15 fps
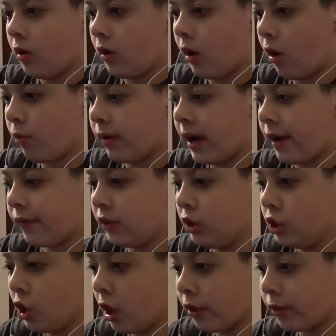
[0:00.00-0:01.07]
Oh, we have
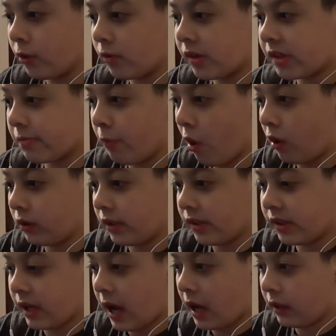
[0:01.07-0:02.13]
another
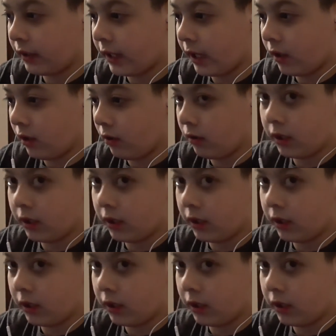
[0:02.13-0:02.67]
smallest alligator